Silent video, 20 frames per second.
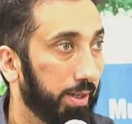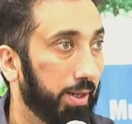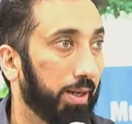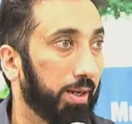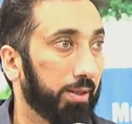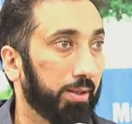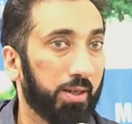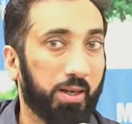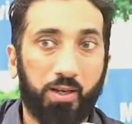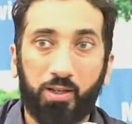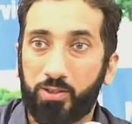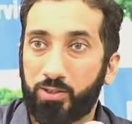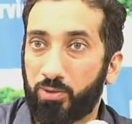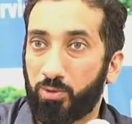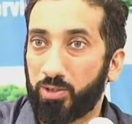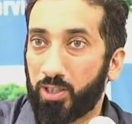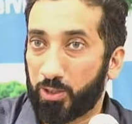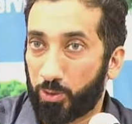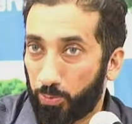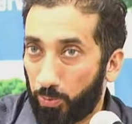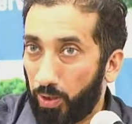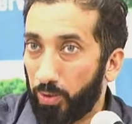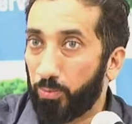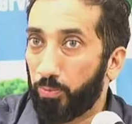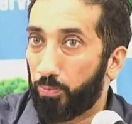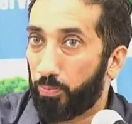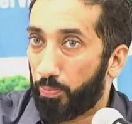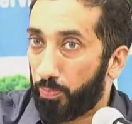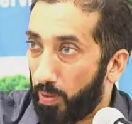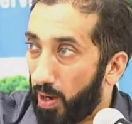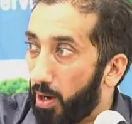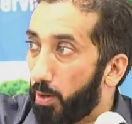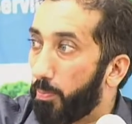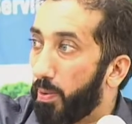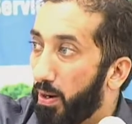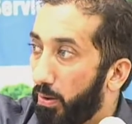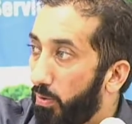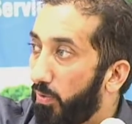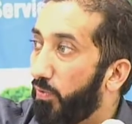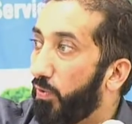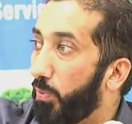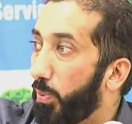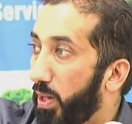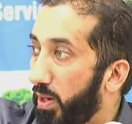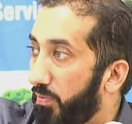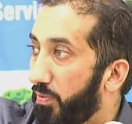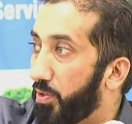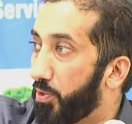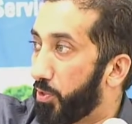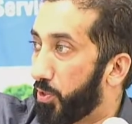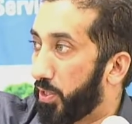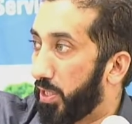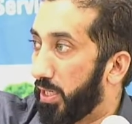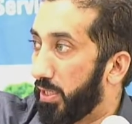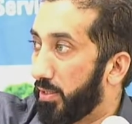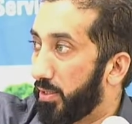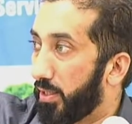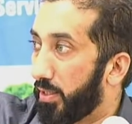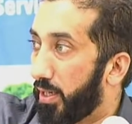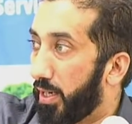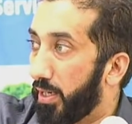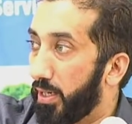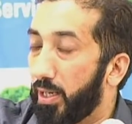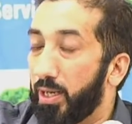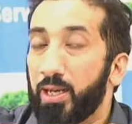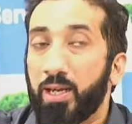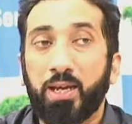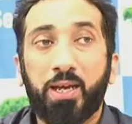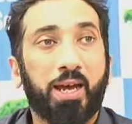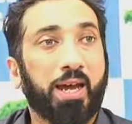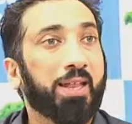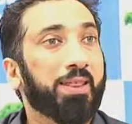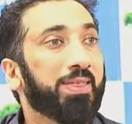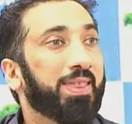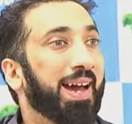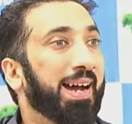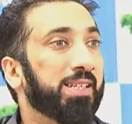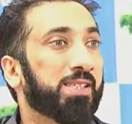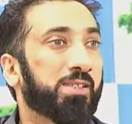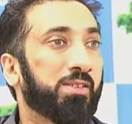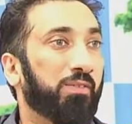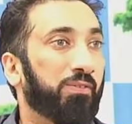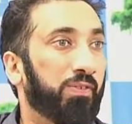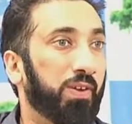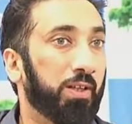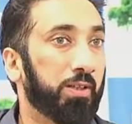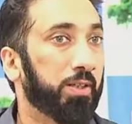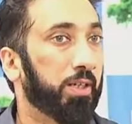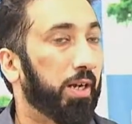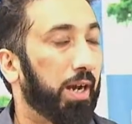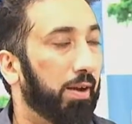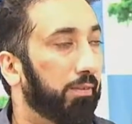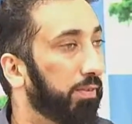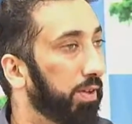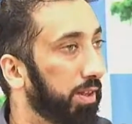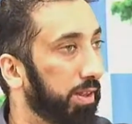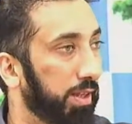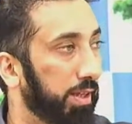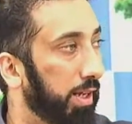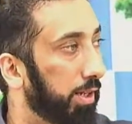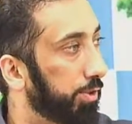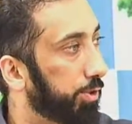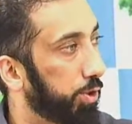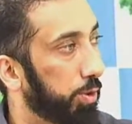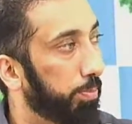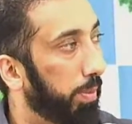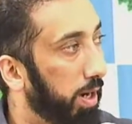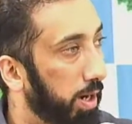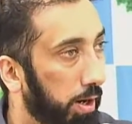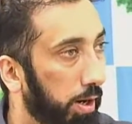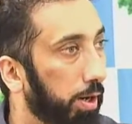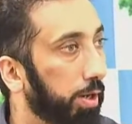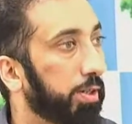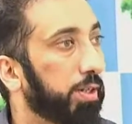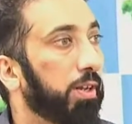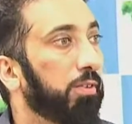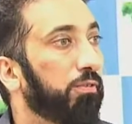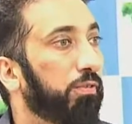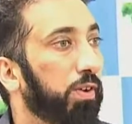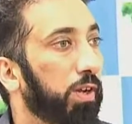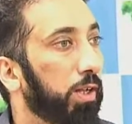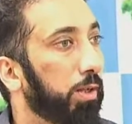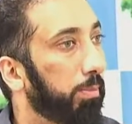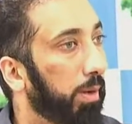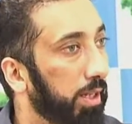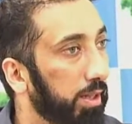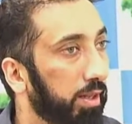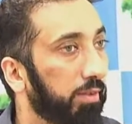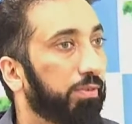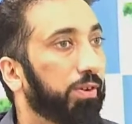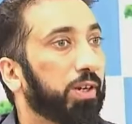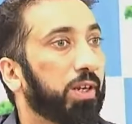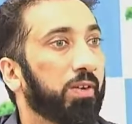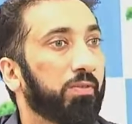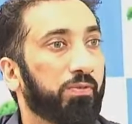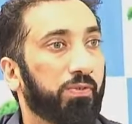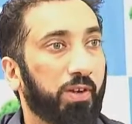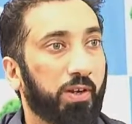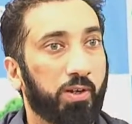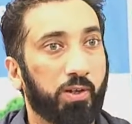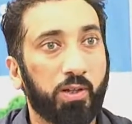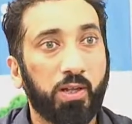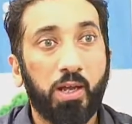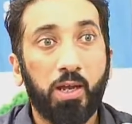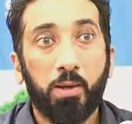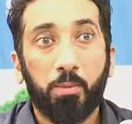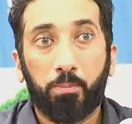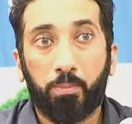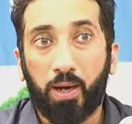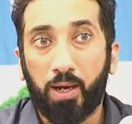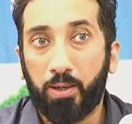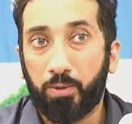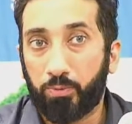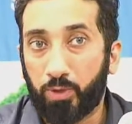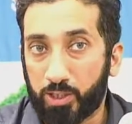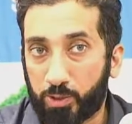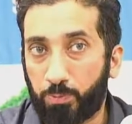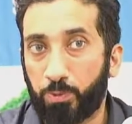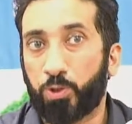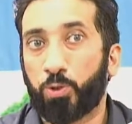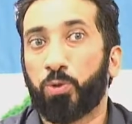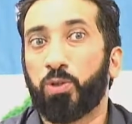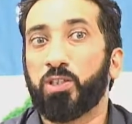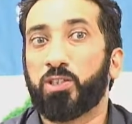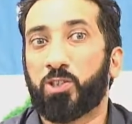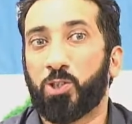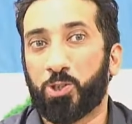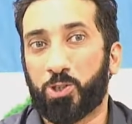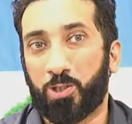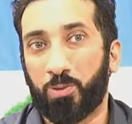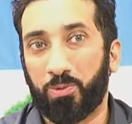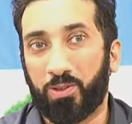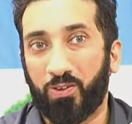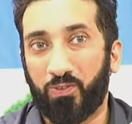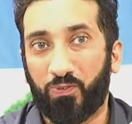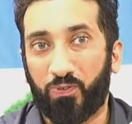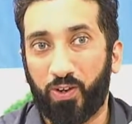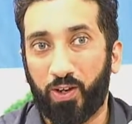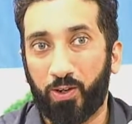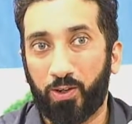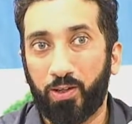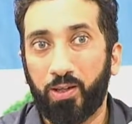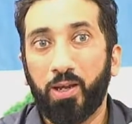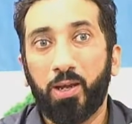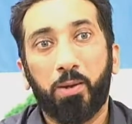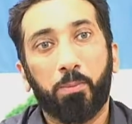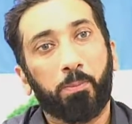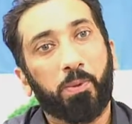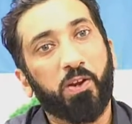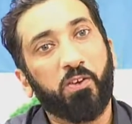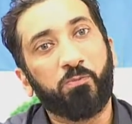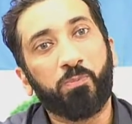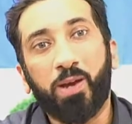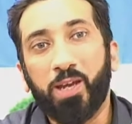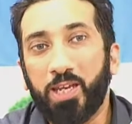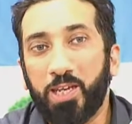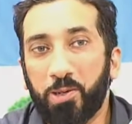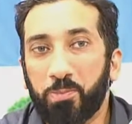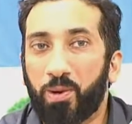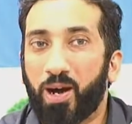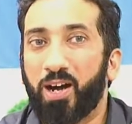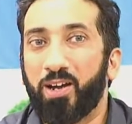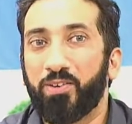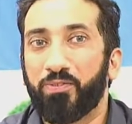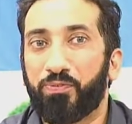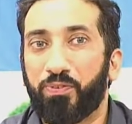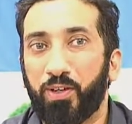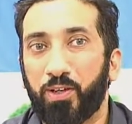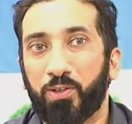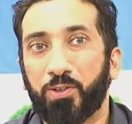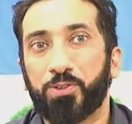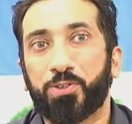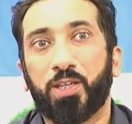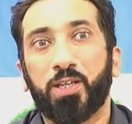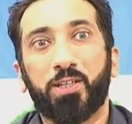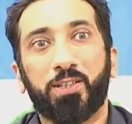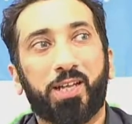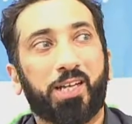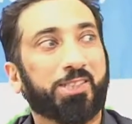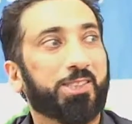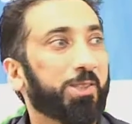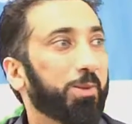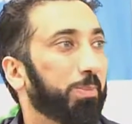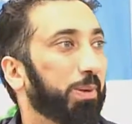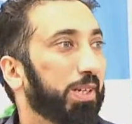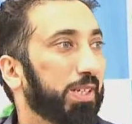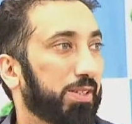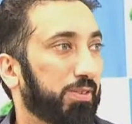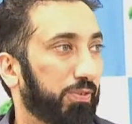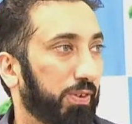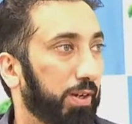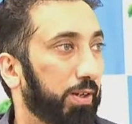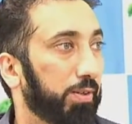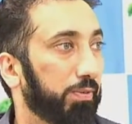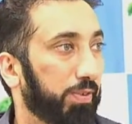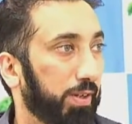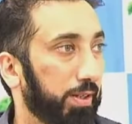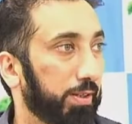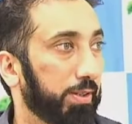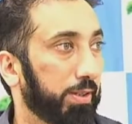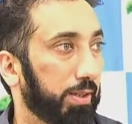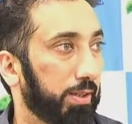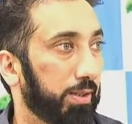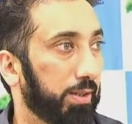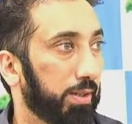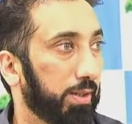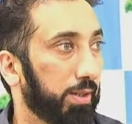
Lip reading: Allah Azza wa Jalla. That's one powerful way of understanding that ayah. And that's a failure. Everything else, my heart can fail, my liver can fail, my respiratory system can fail. But if my iman fails, that's the biggest failure.